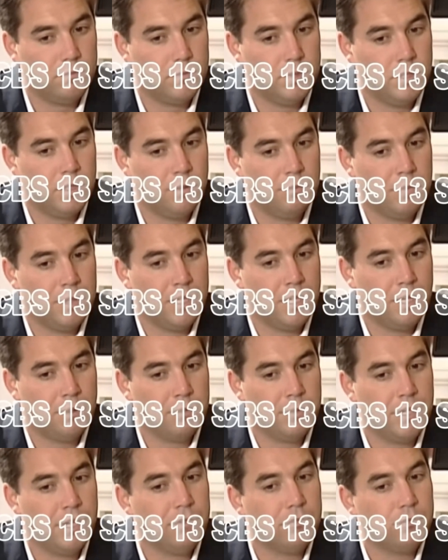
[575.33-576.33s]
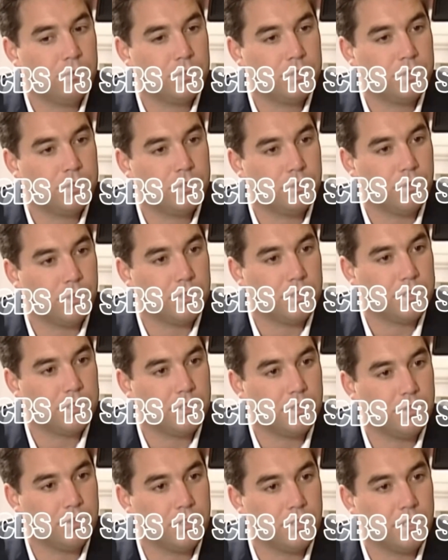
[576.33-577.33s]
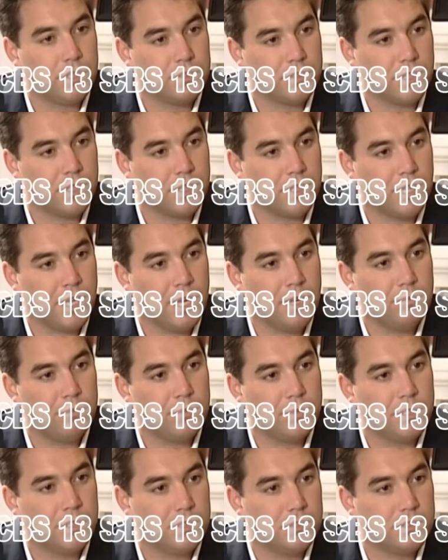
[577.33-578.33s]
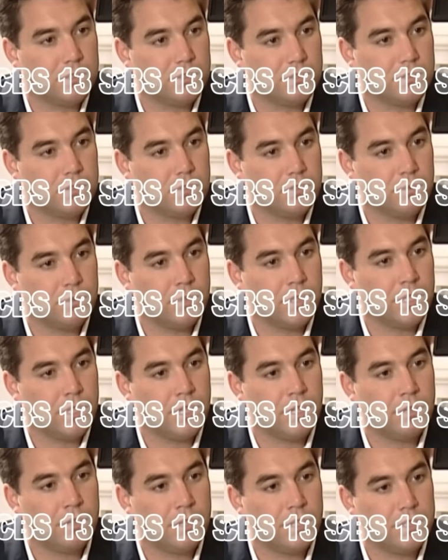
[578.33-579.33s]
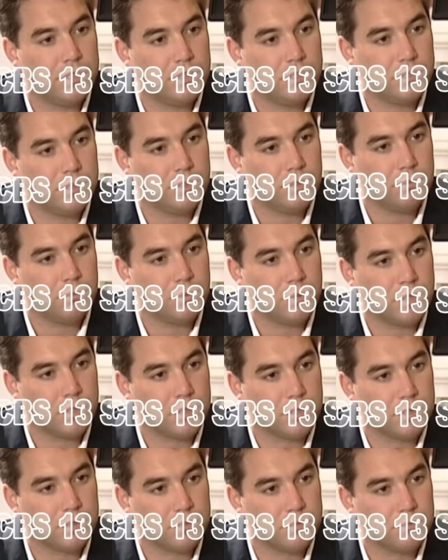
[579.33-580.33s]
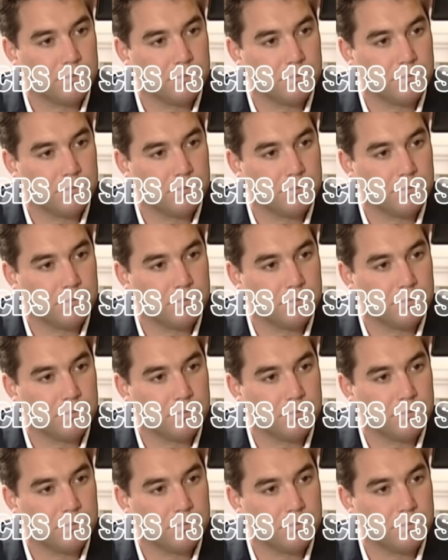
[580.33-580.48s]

It may not be everyone's choice to do things like that, but it's the way that our relationship works.